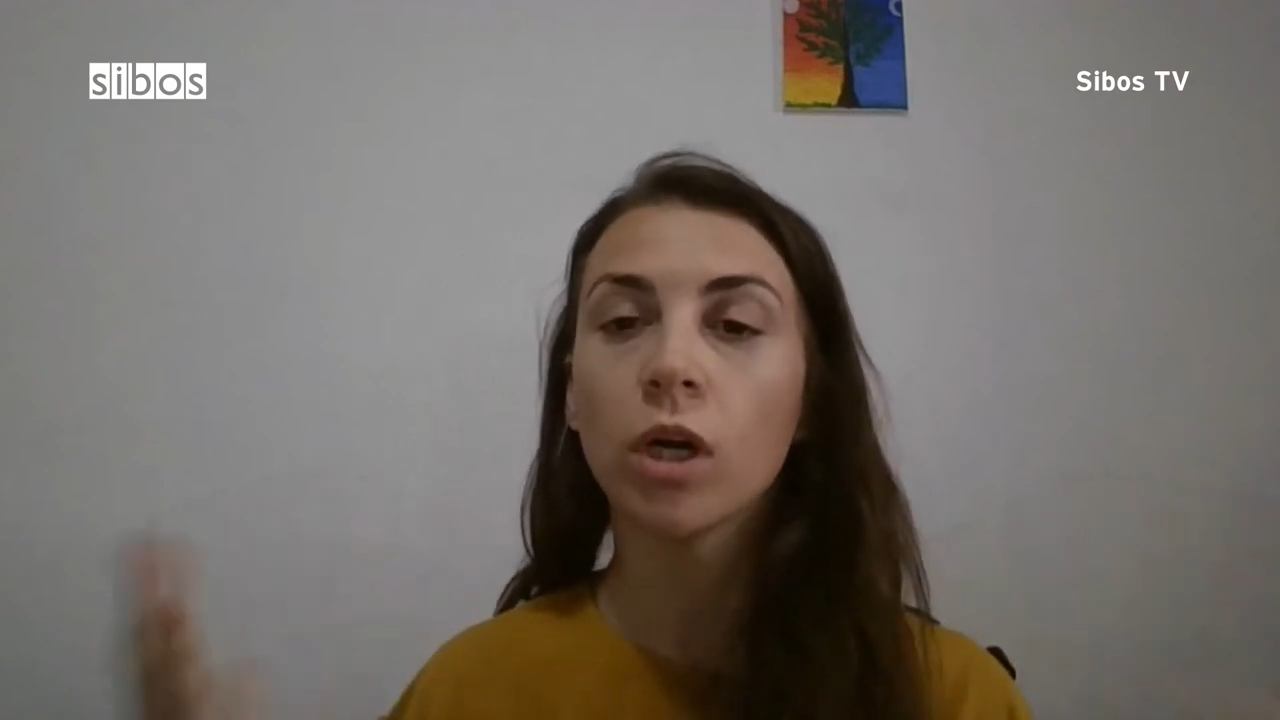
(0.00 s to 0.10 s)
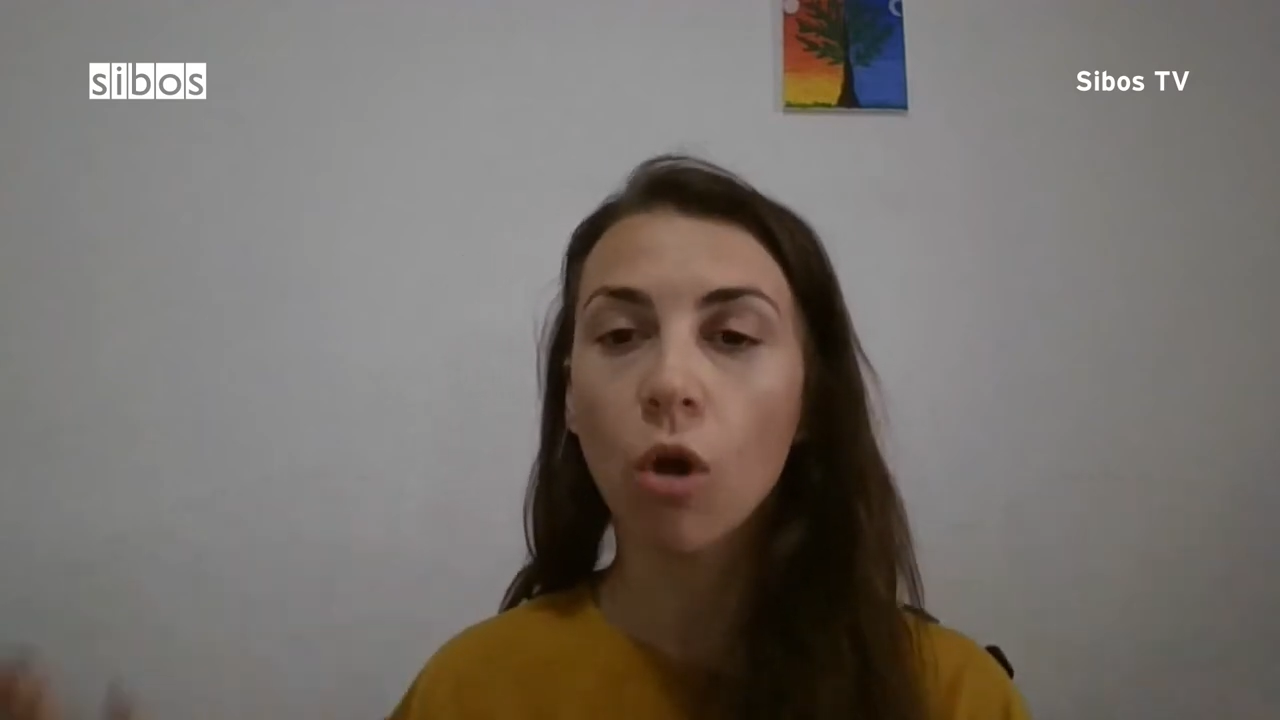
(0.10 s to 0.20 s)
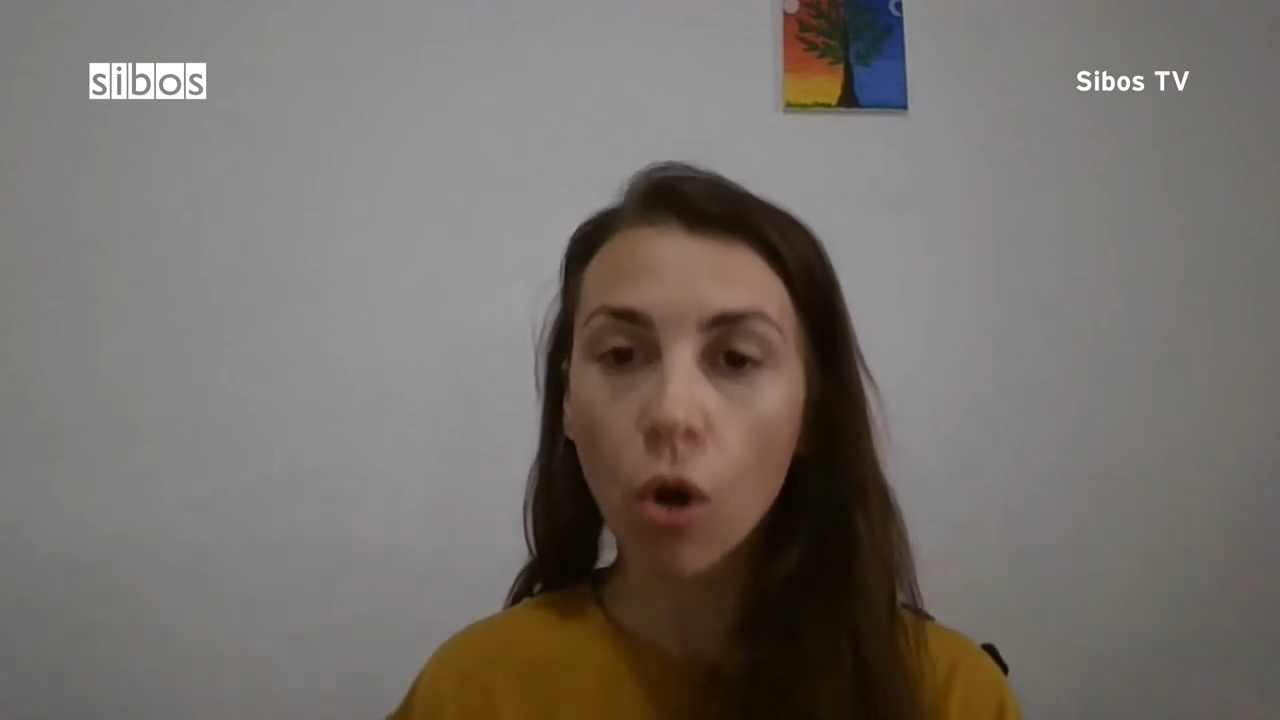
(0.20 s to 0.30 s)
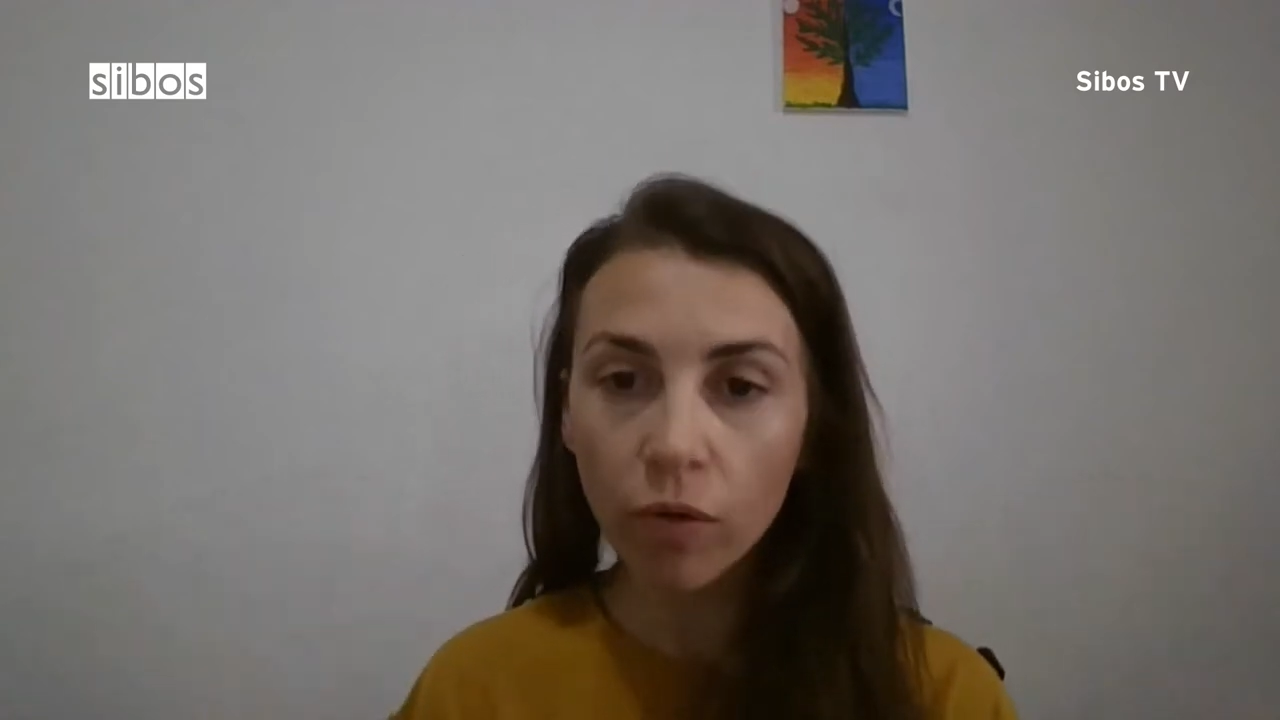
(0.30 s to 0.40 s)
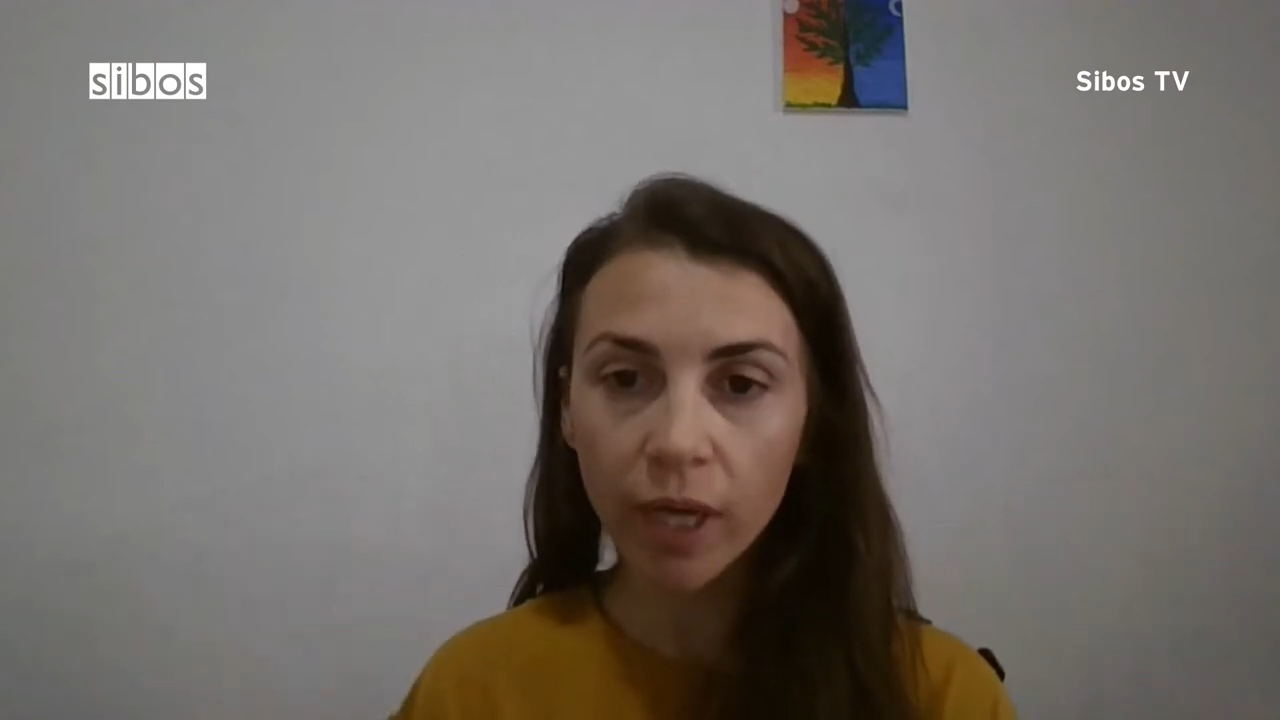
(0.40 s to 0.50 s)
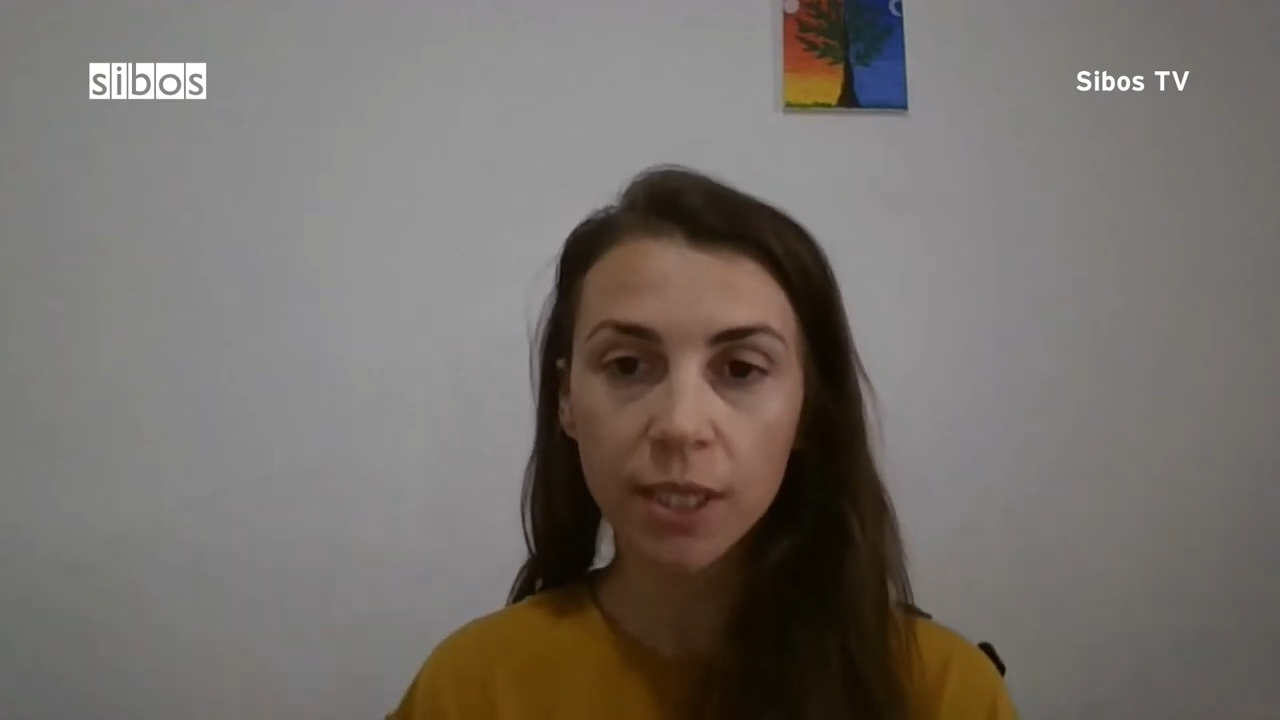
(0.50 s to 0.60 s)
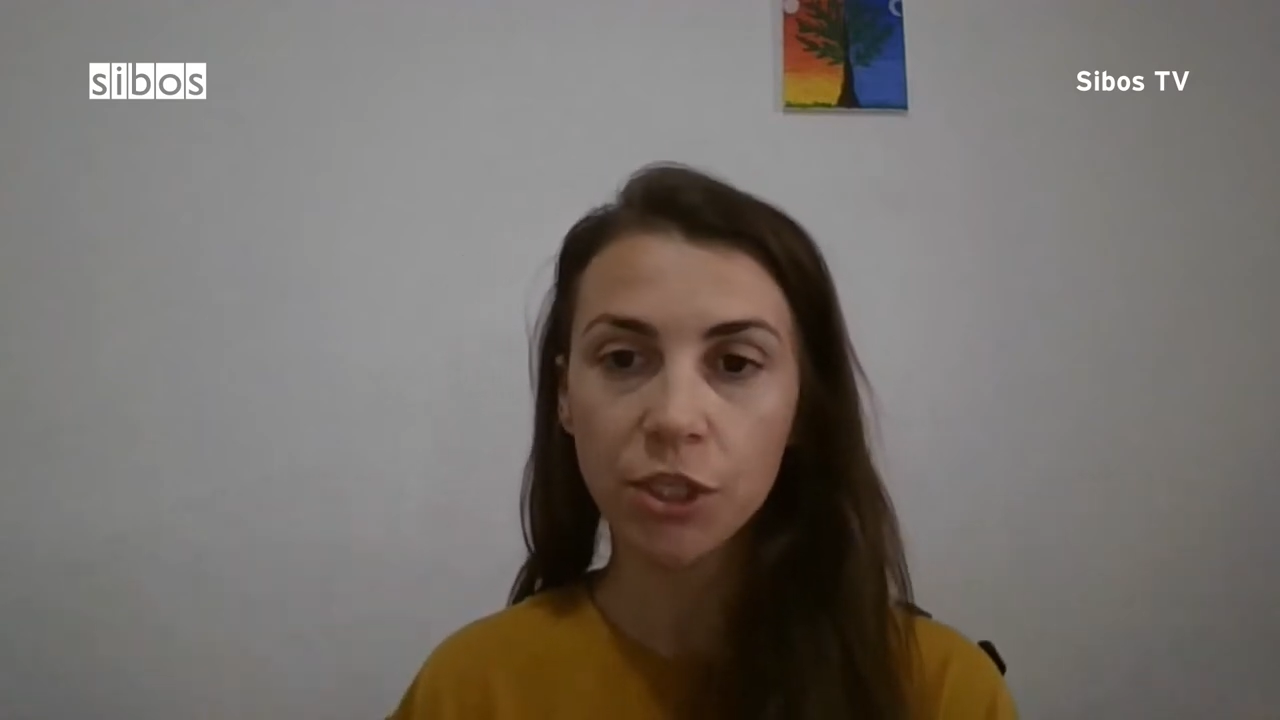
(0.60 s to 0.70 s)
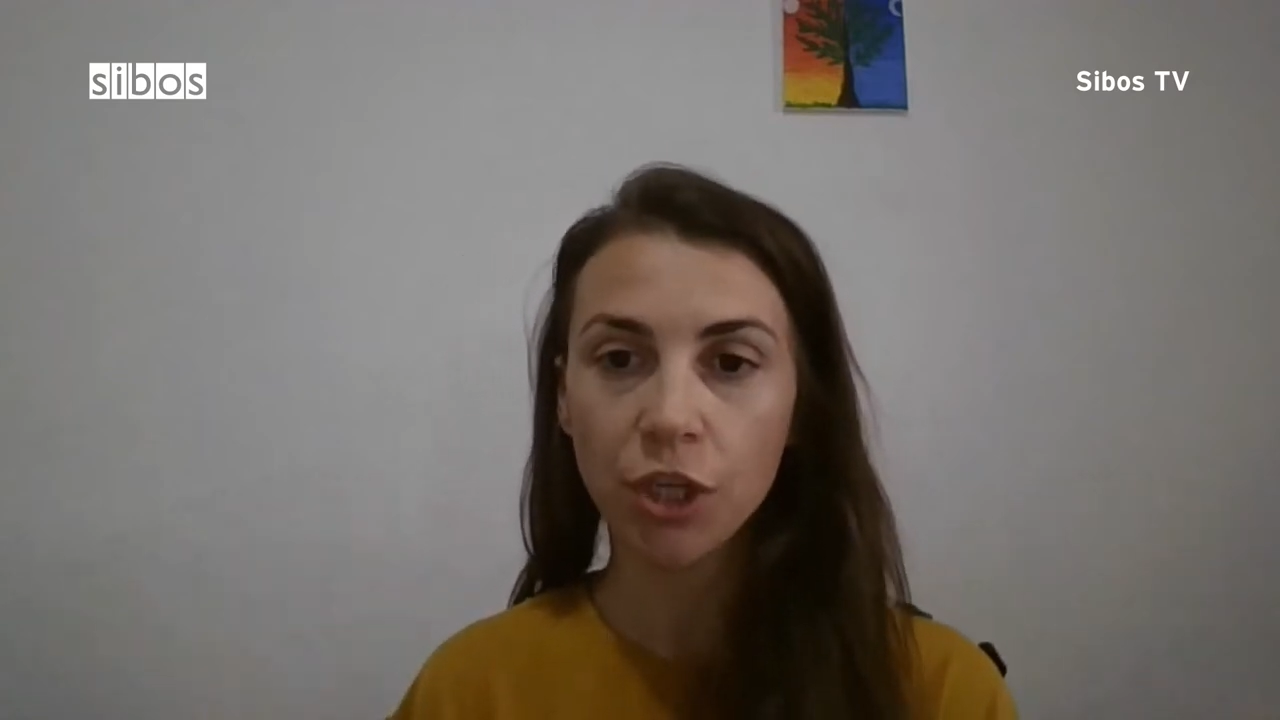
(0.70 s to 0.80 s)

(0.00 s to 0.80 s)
were already